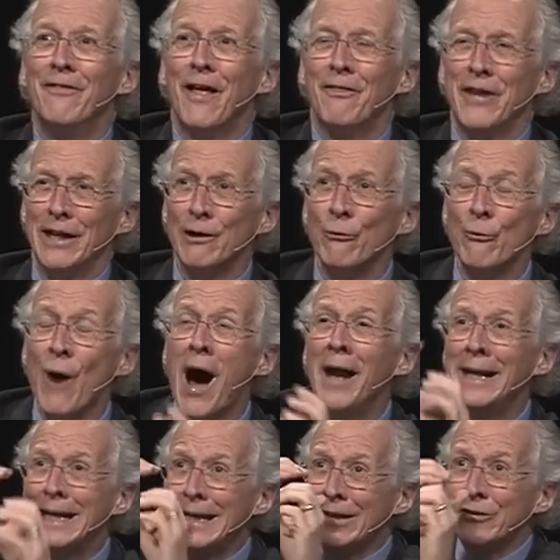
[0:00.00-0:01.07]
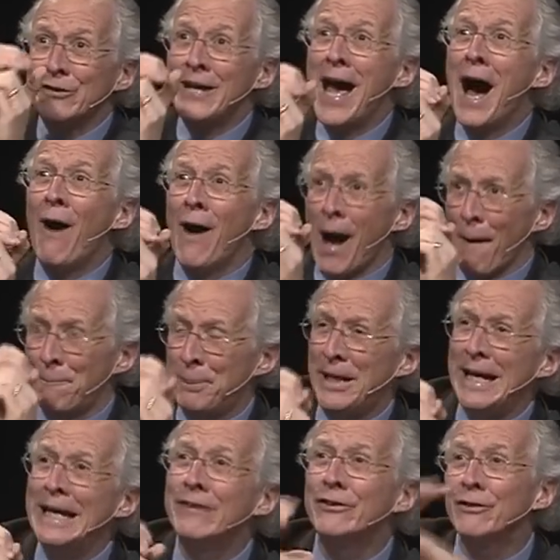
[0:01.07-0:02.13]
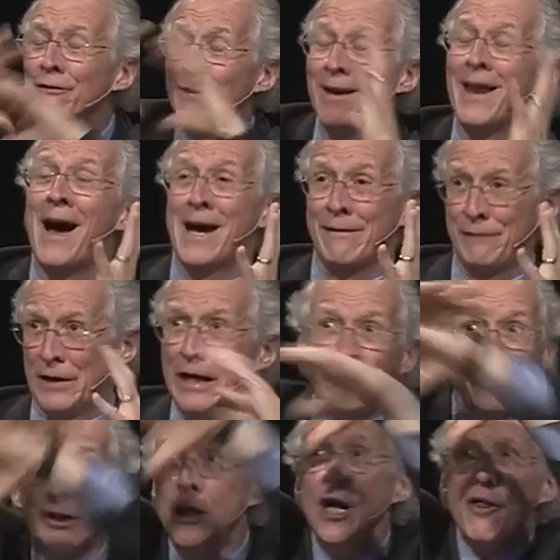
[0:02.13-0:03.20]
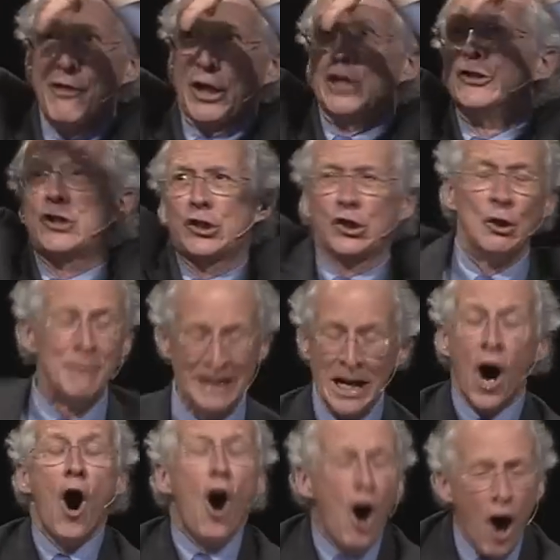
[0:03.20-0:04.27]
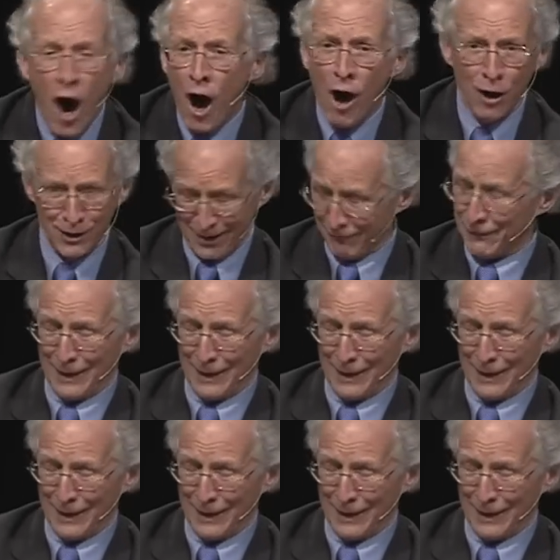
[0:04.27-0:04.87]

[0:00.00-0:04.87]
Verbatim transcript: The erotic is now a piece of life, it isn't the consuming all of